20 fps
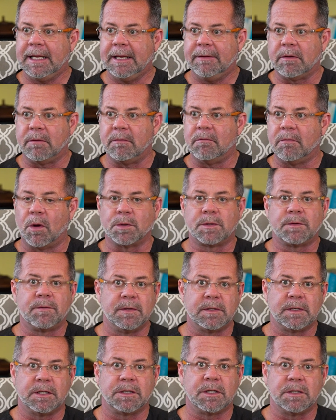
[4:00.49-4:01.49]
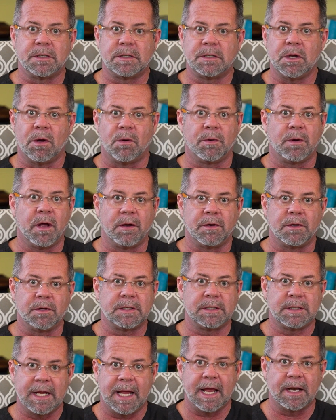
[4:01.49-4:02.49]
even most physicians don't
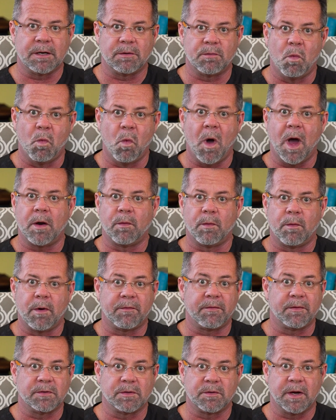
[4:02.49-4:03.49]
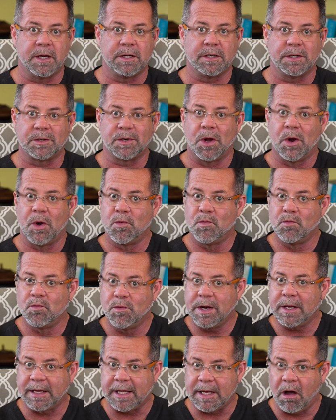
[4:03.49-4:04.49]
understand what reference ranges
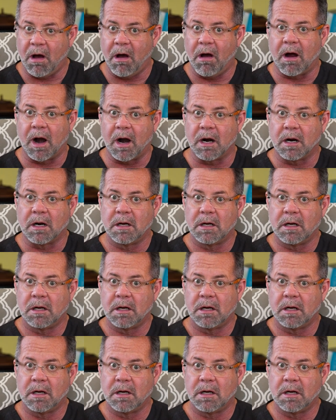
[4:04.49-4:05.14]
really are.